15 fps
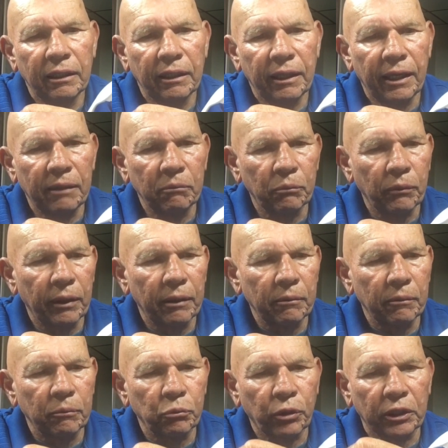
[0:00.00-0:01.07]
and
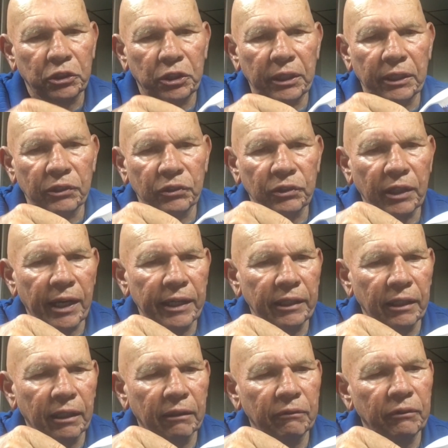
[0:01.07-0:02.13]
brush the inside
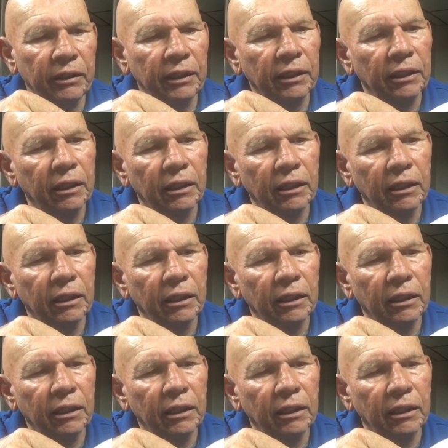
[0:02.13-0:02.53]
of the